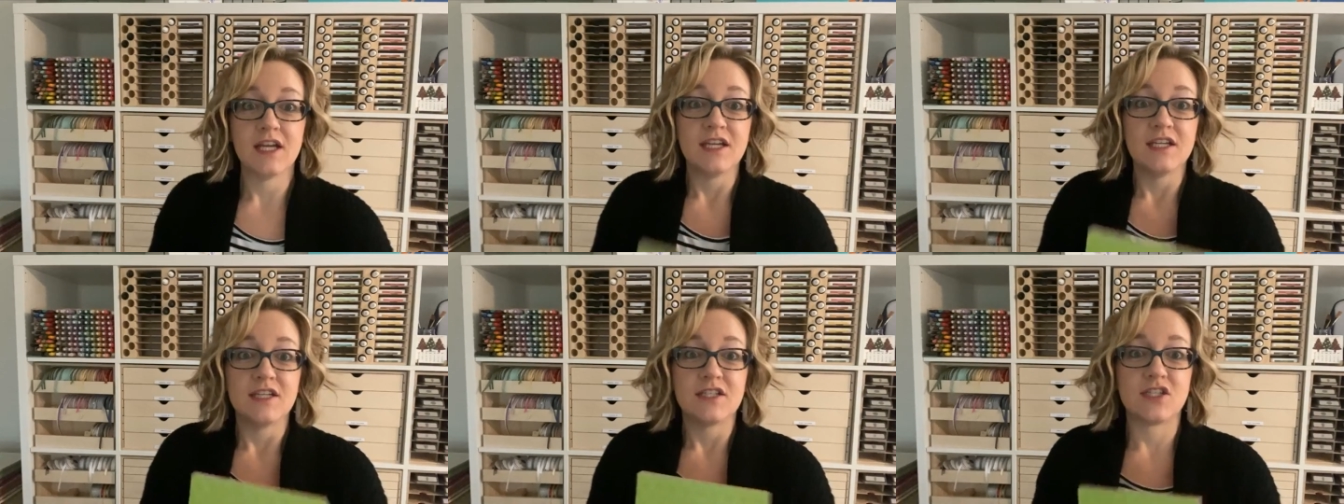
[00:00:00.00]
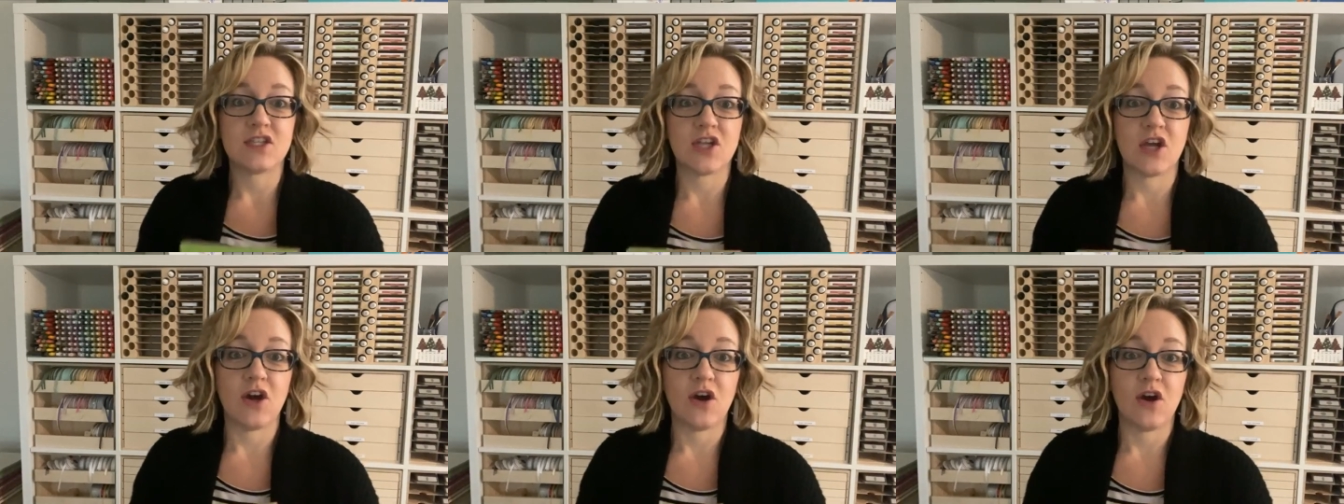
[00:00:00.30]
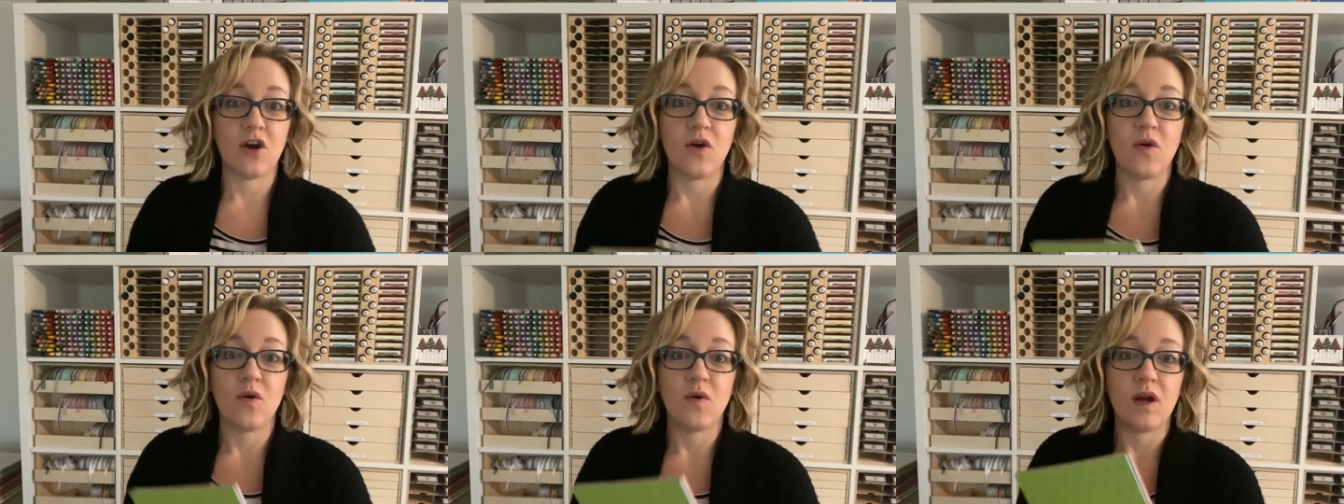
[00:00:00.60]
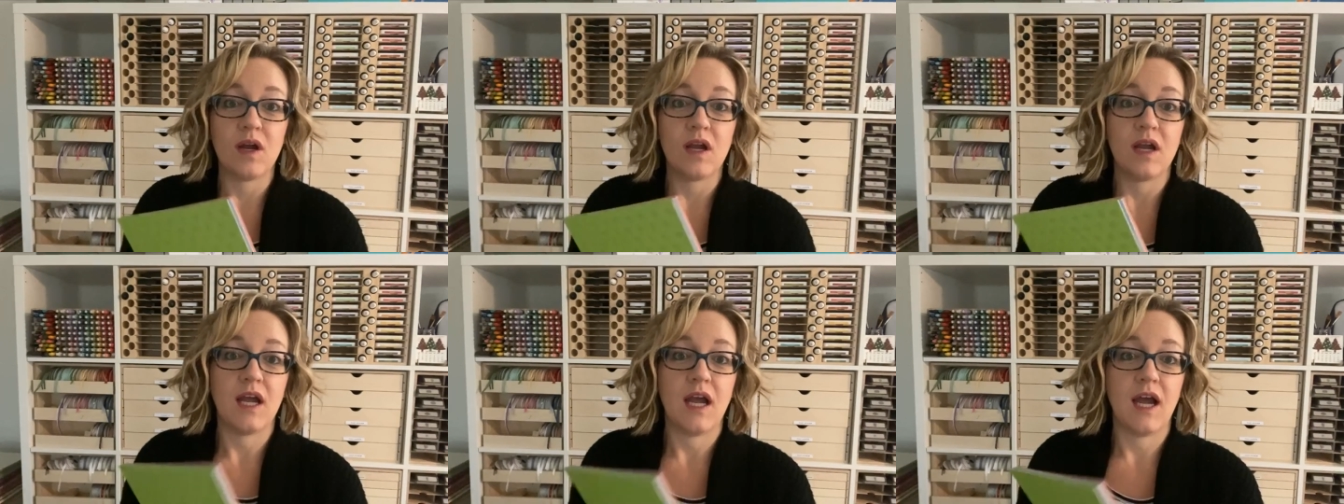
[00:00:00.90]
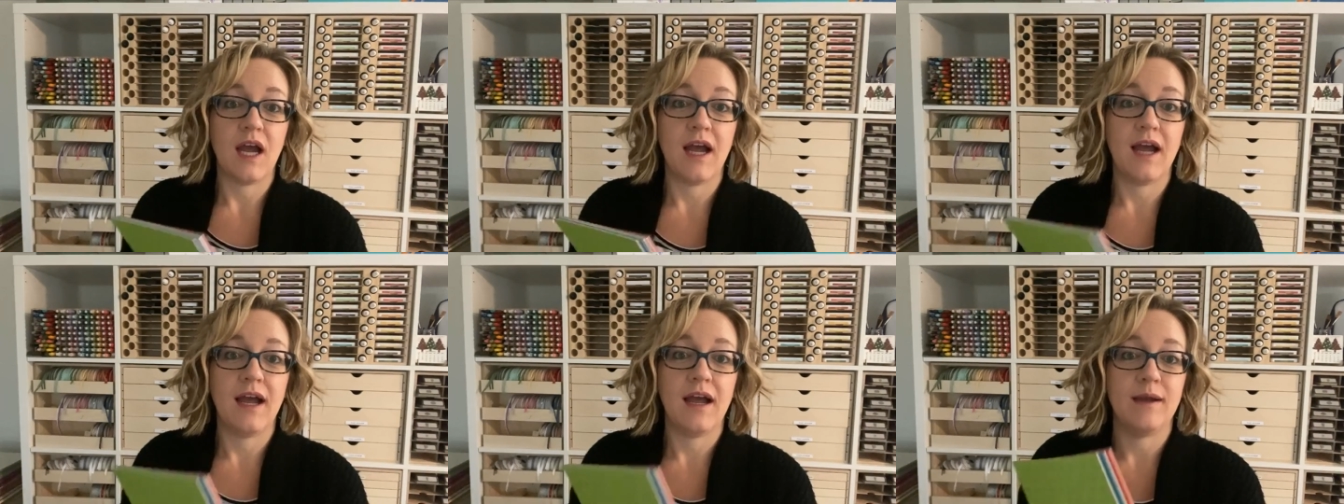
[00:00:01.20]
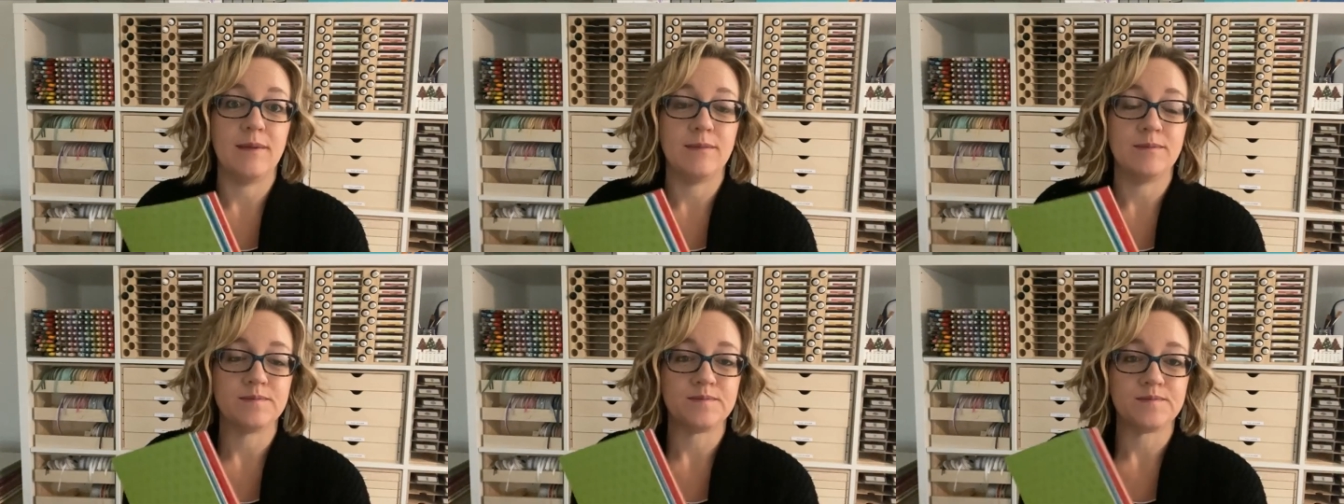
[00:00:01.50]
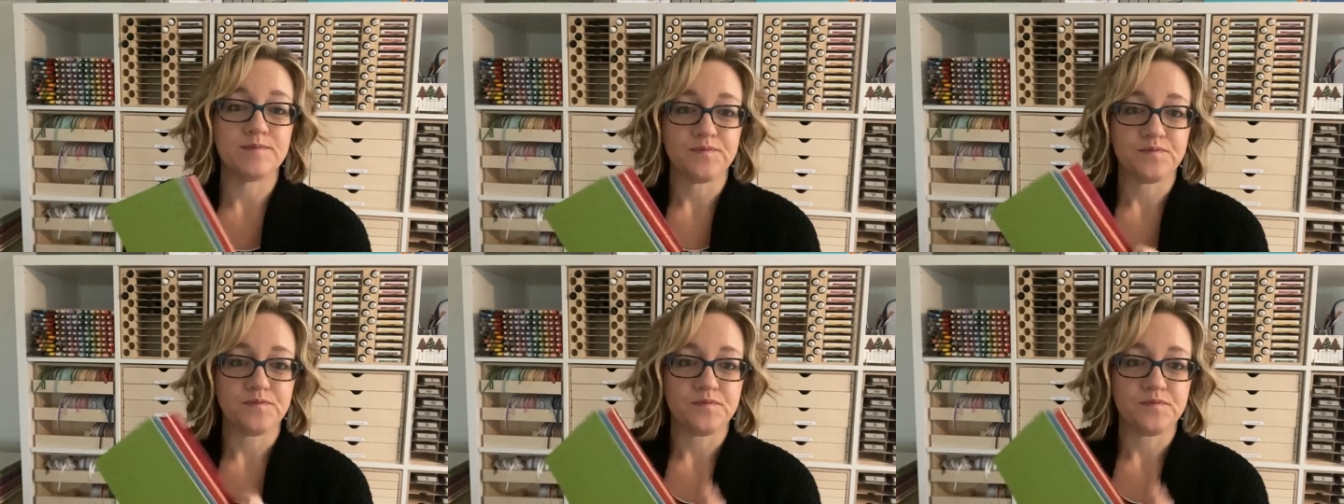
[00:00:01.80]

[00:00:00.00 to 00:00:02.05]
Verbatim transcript: So, um,